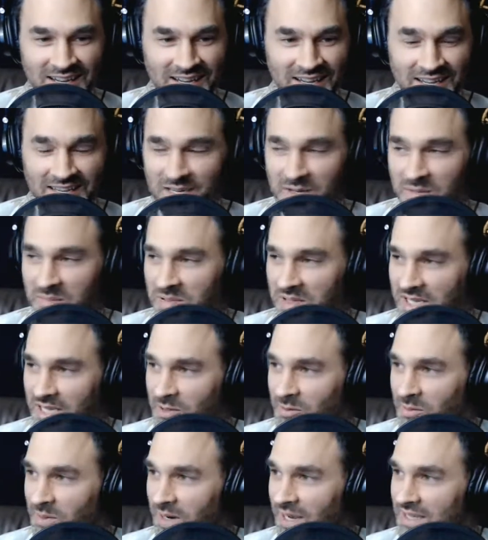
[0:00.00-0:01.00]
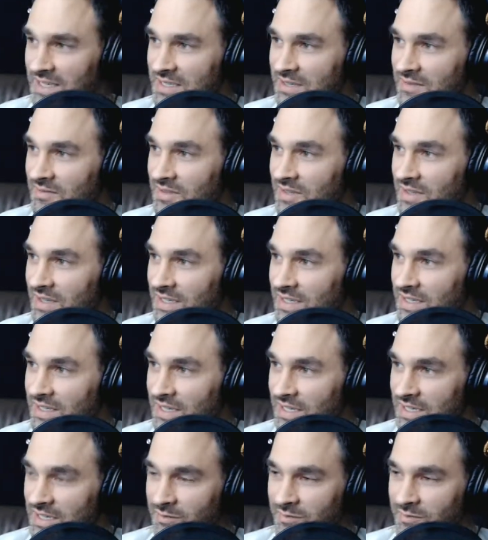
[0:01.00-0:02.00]
Completely relative to the
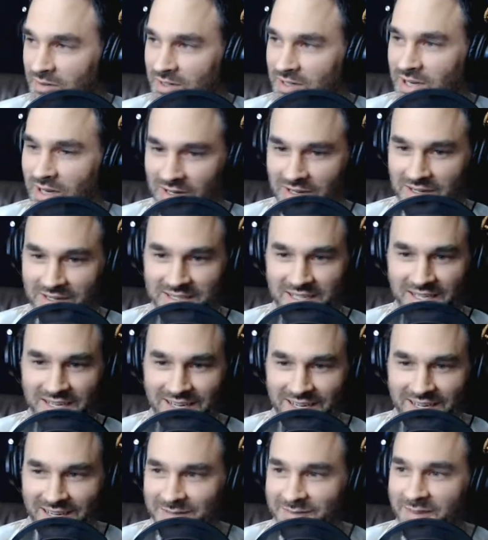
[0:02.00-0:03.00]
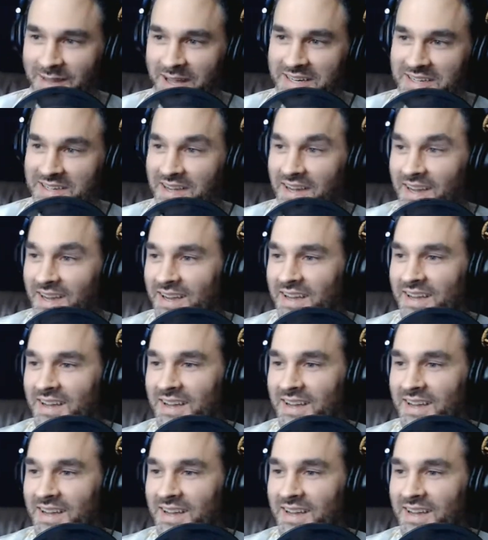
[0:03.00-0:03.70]
difficulty of that guy.